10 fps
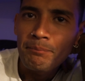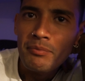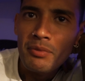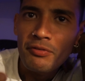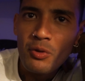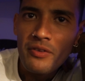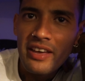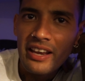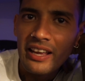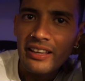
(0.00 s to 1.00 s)
before
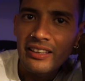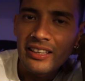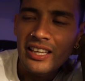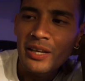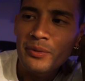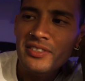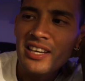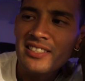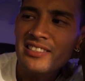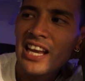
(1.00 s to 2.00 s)
that, it was
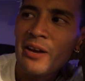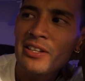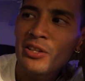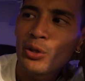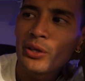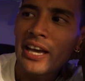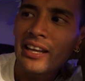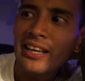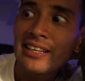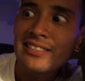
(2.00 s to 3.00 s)
kind of scary to look
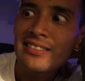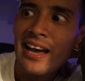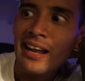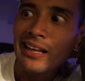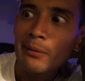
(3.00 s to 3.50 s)
at inside. Like